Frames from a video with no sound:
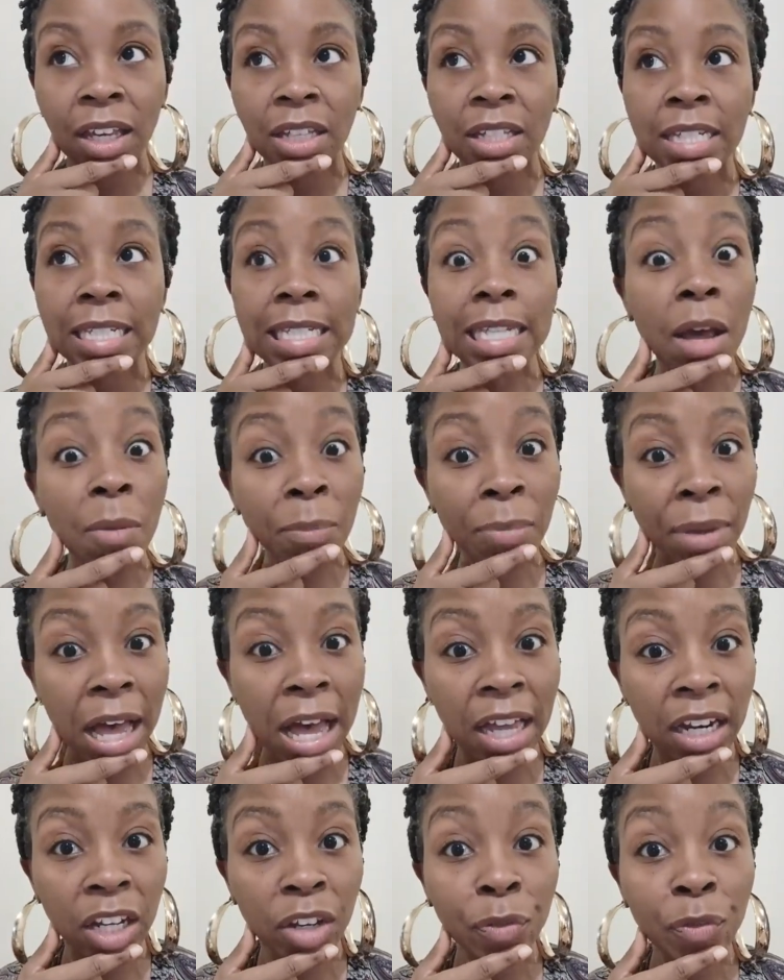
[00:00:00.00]

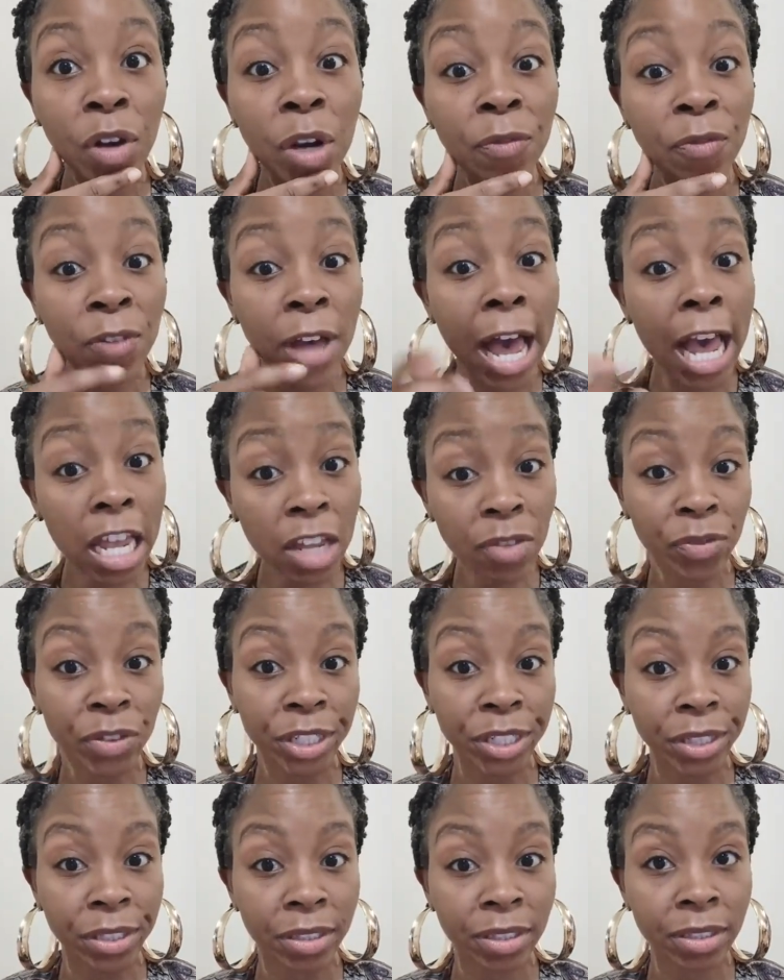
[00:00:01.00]
somebody from
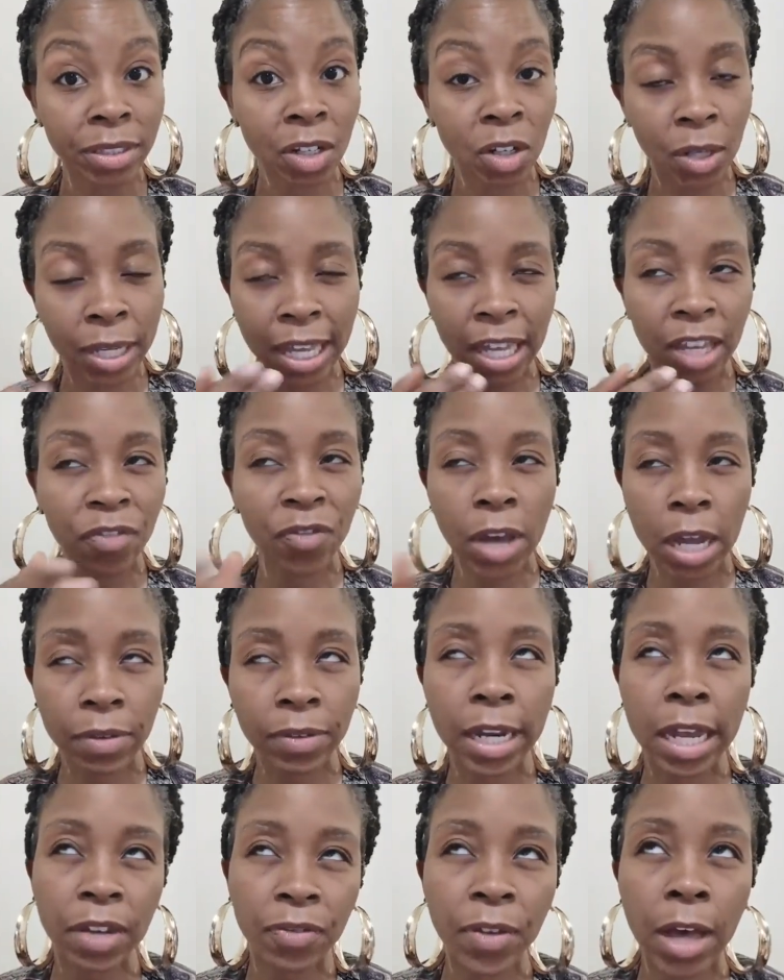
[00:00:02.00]
Fiverr. Okay,
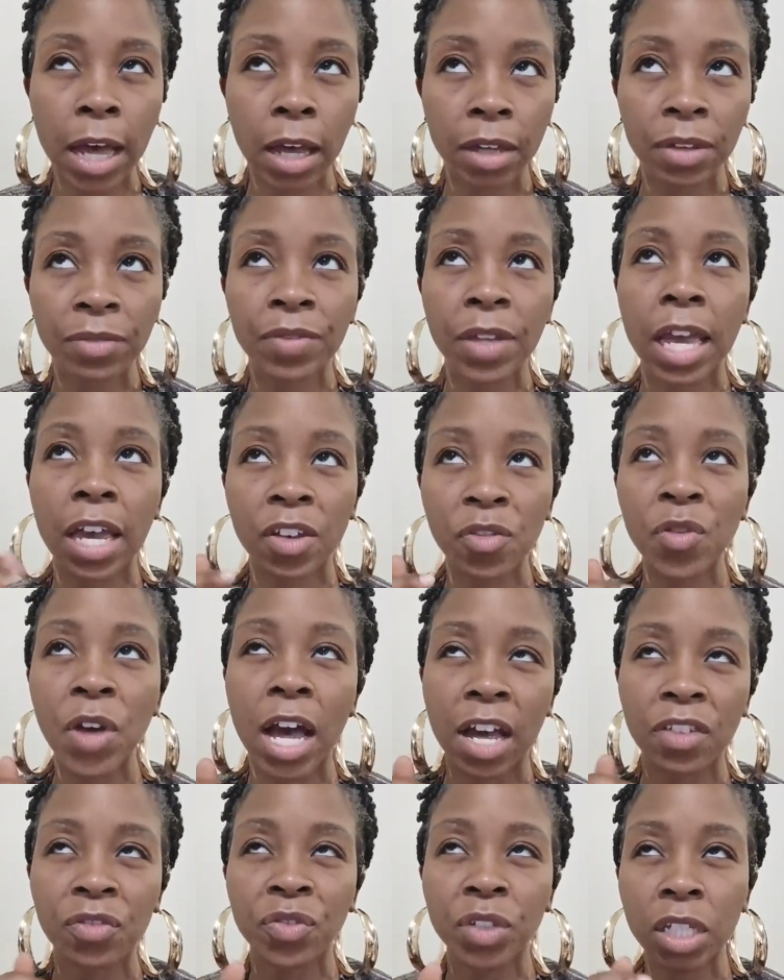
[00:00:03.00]
Fiverr, F I F
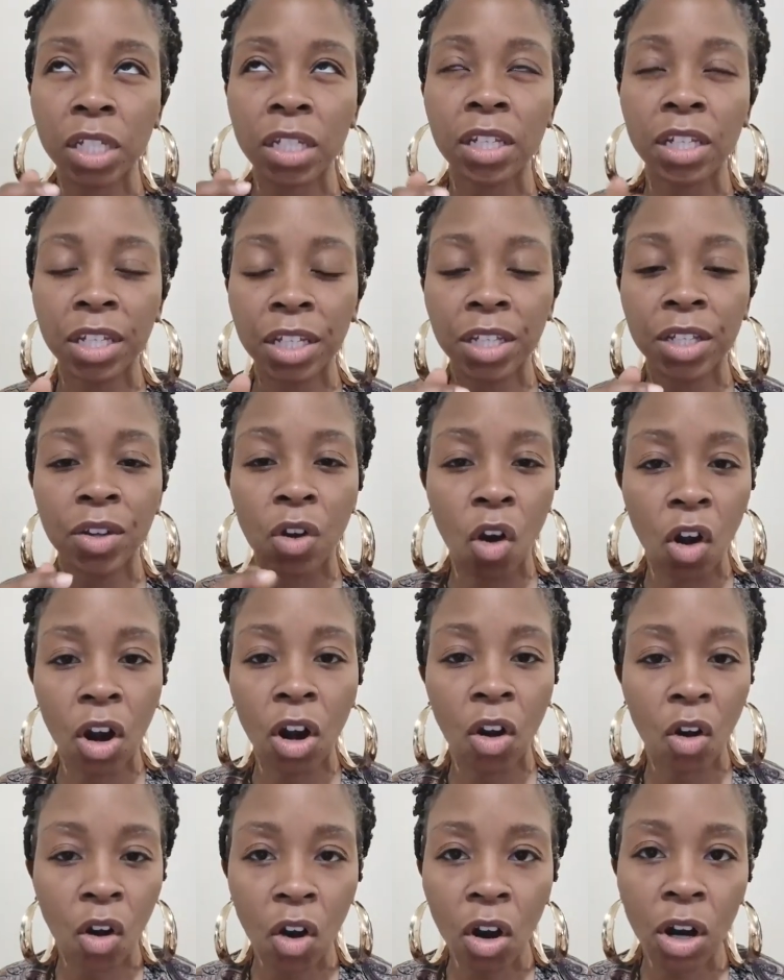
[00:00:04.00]
I V E R
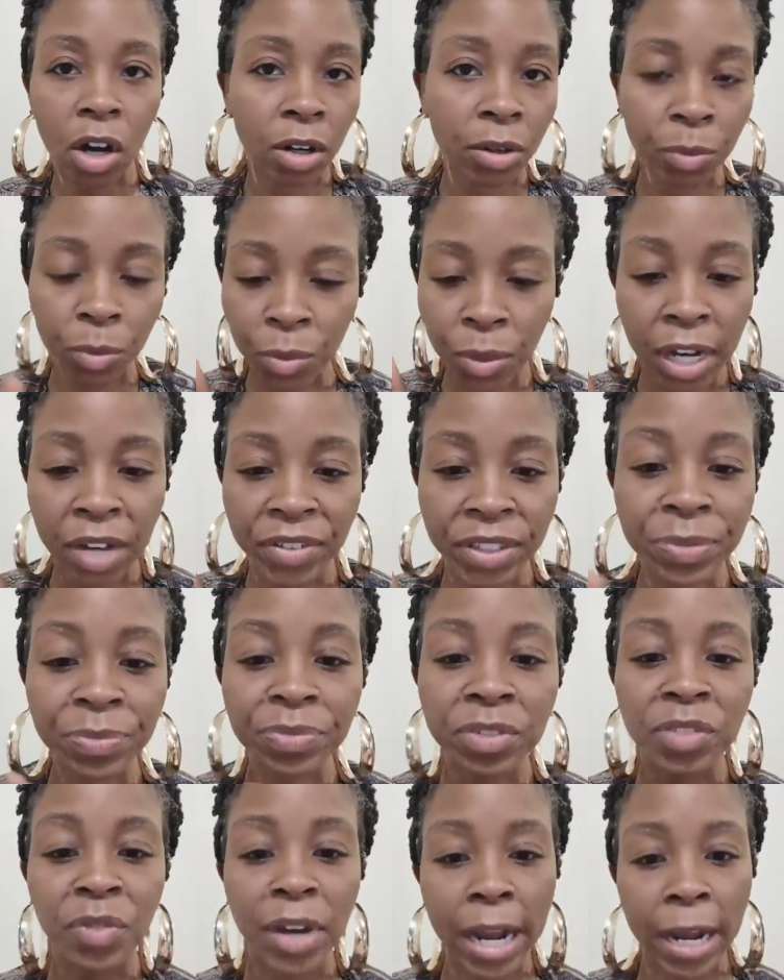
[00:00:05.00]
R, whatever,
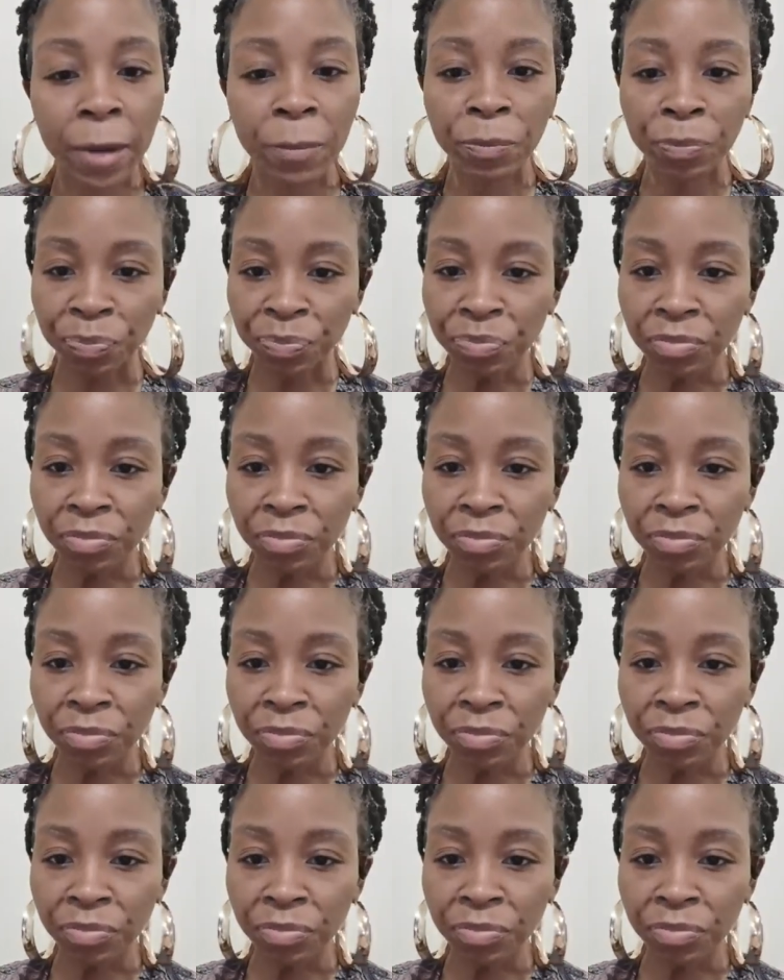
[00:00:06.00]
right?